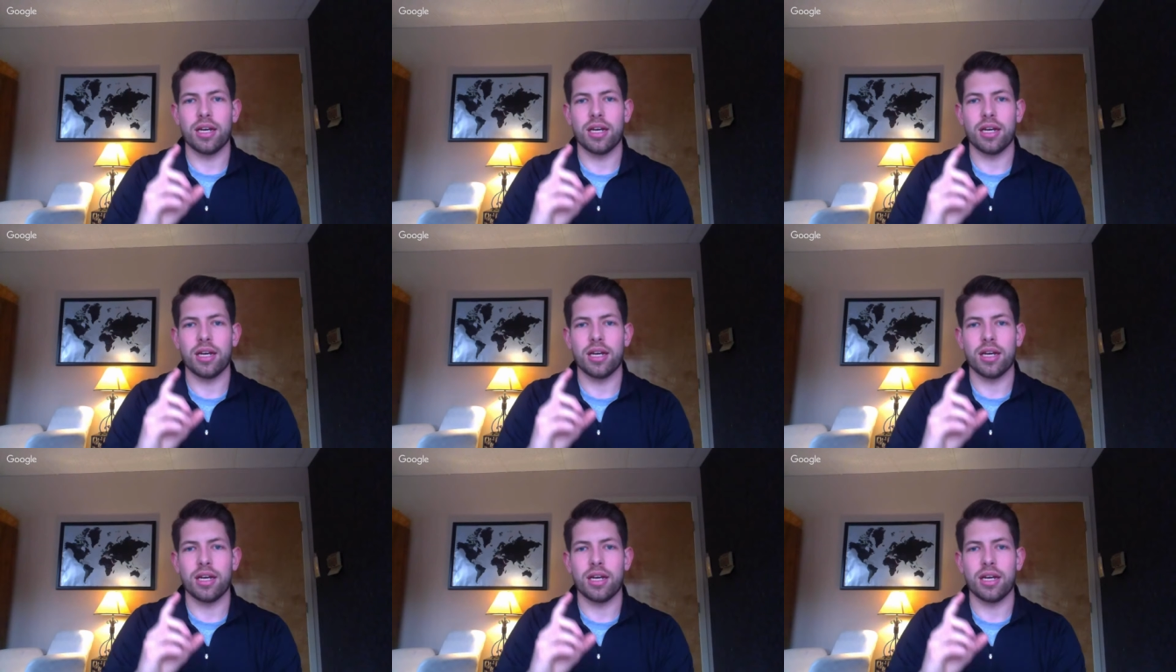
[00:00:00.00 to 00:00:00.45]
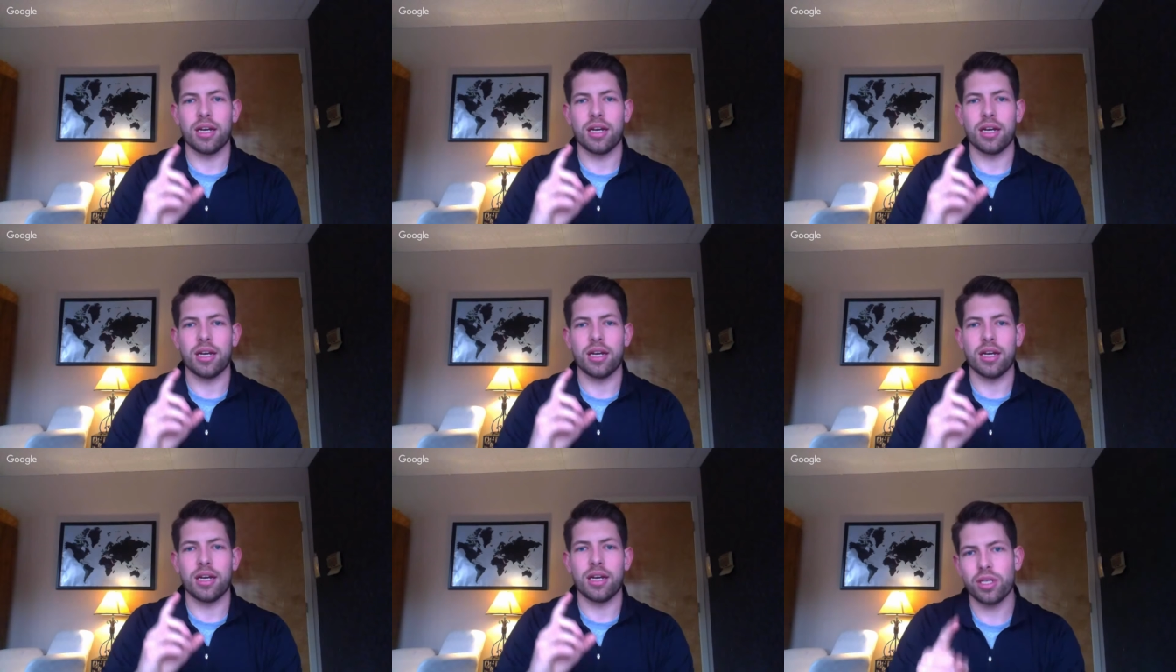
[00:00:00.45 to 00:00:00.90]
and being
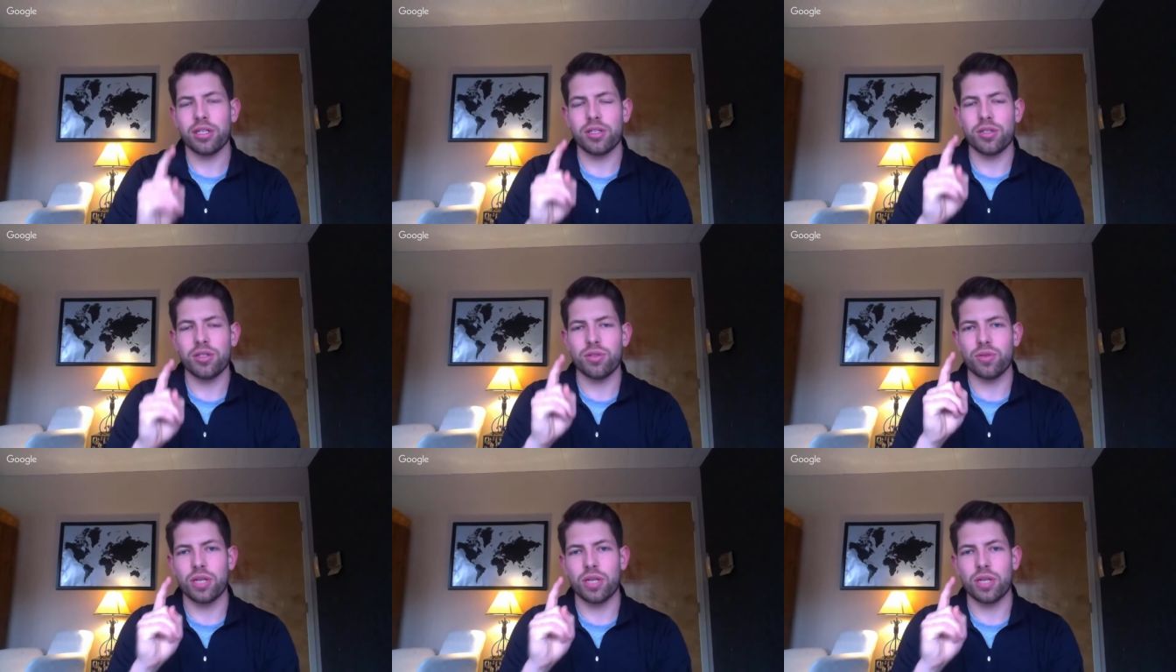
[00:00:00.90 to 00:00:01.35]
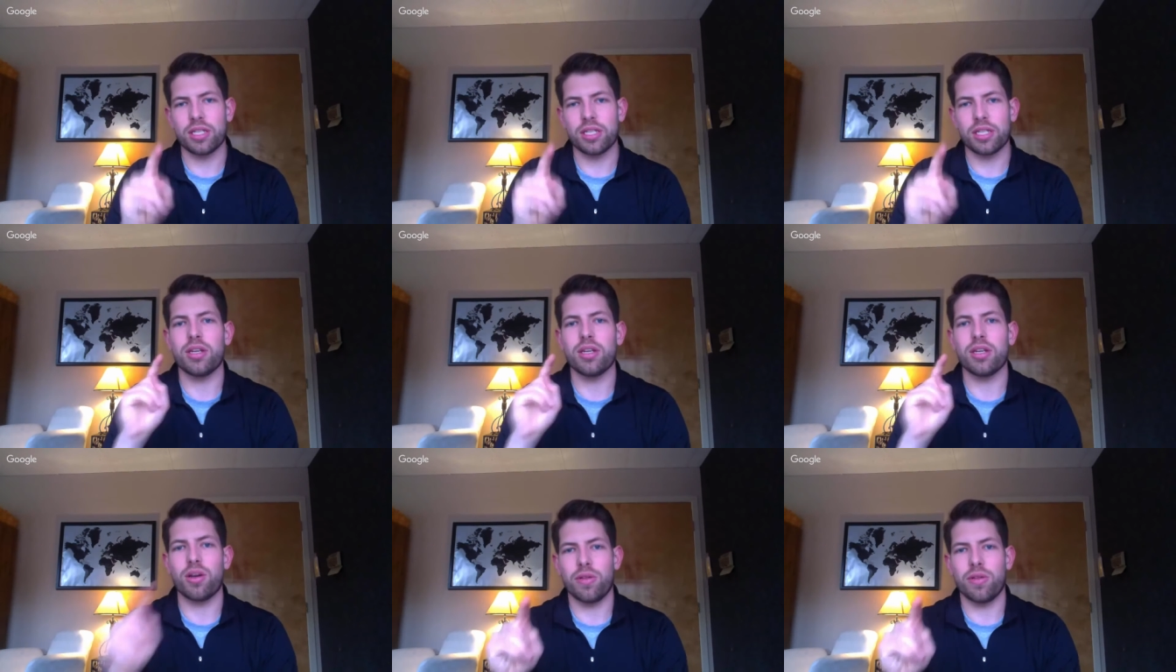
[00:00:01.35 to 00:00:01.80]
willing to get to
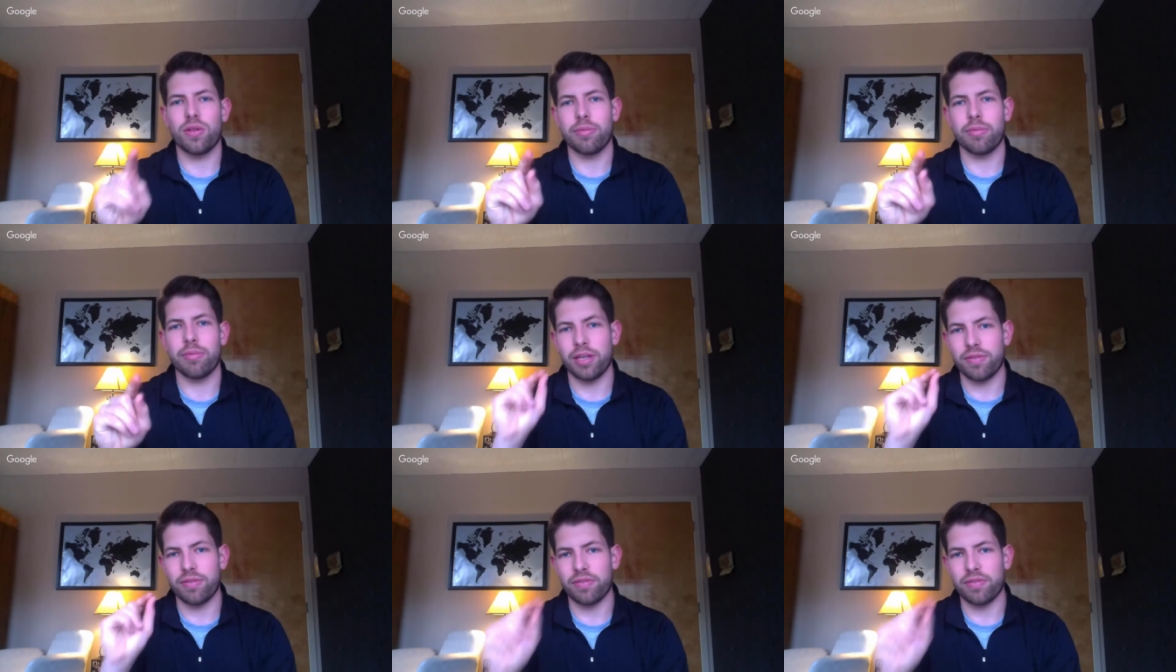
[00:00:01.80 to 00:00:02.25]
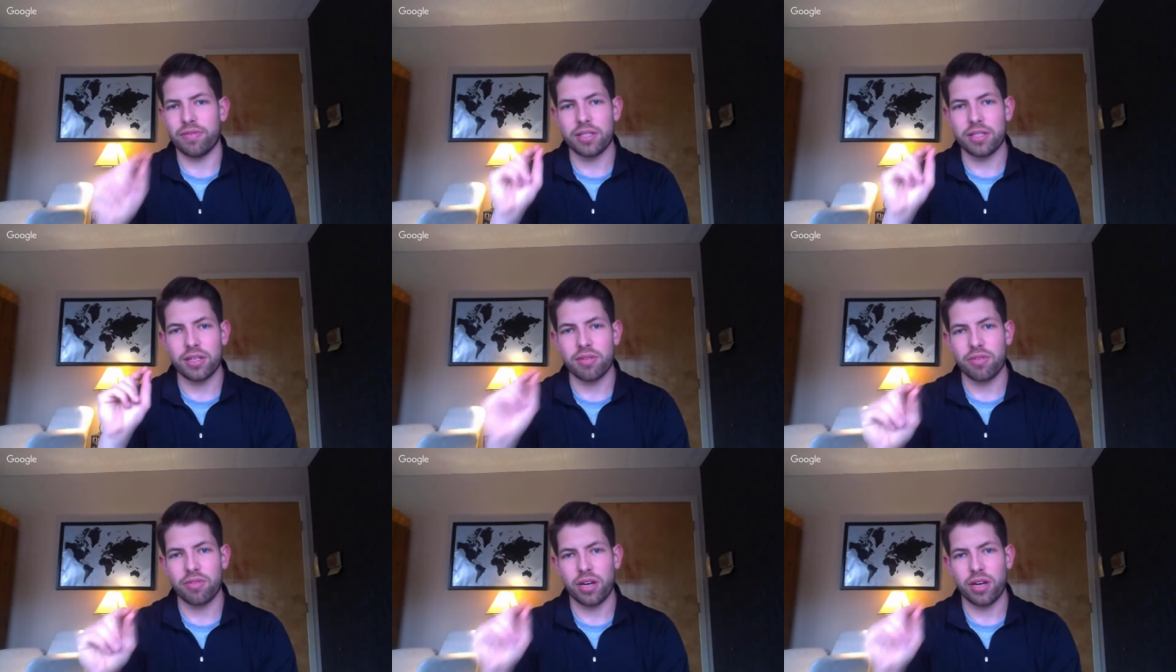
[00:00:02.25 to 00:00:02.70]
know them and invest and
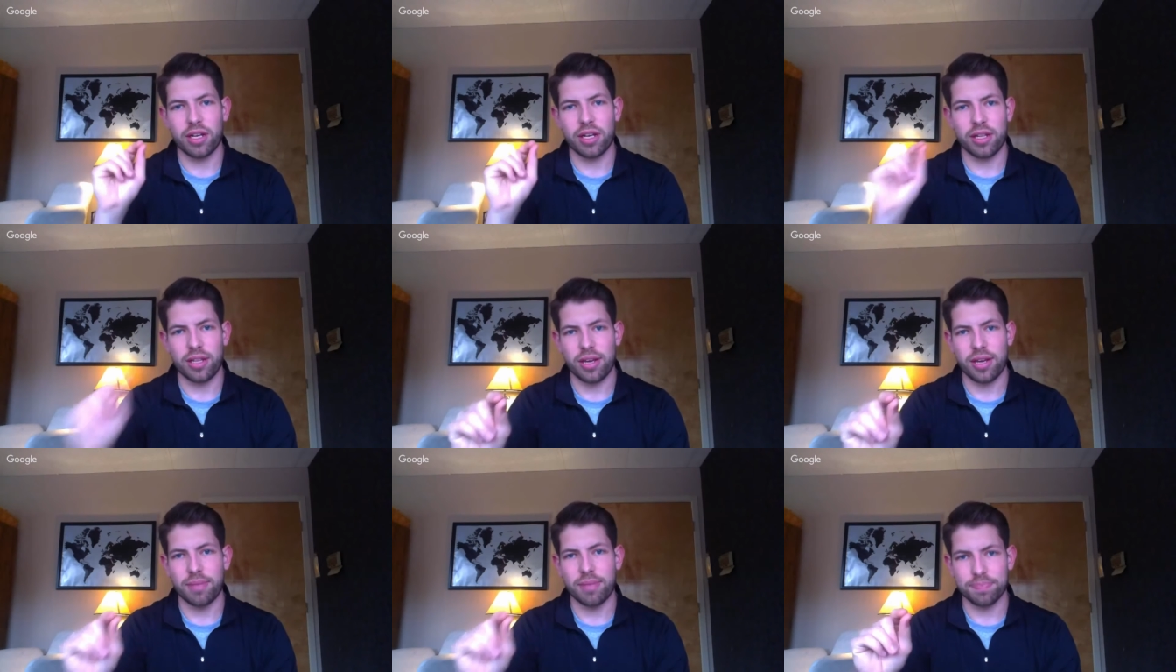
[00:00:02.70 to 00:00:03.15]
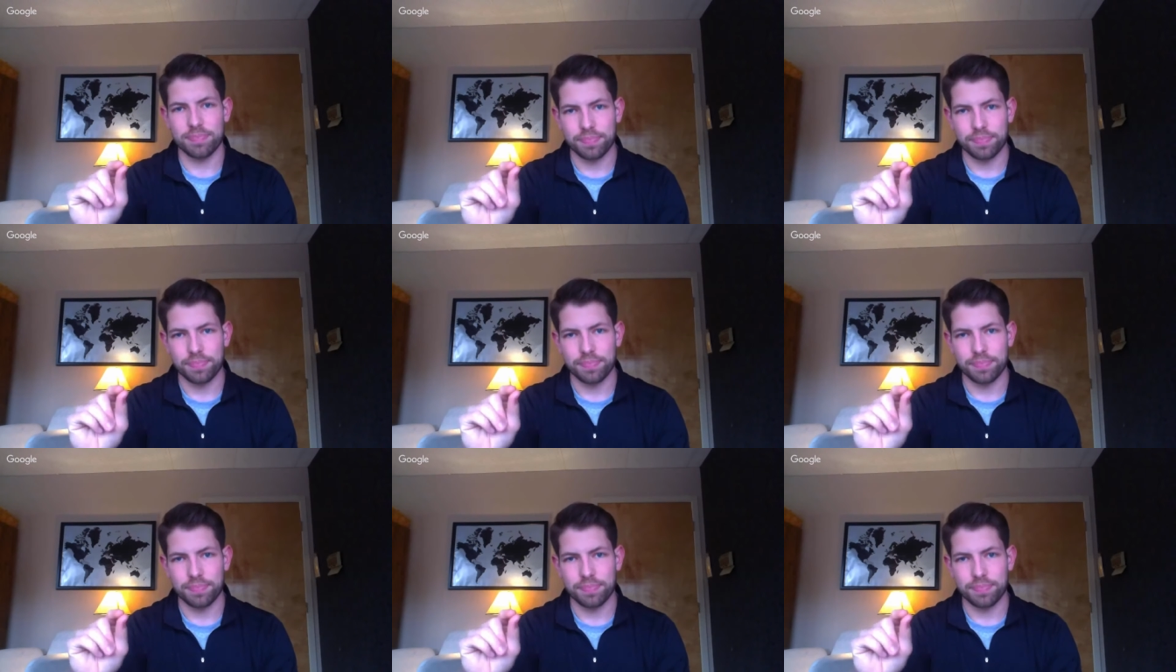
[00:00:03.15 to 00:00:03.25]
invite in them.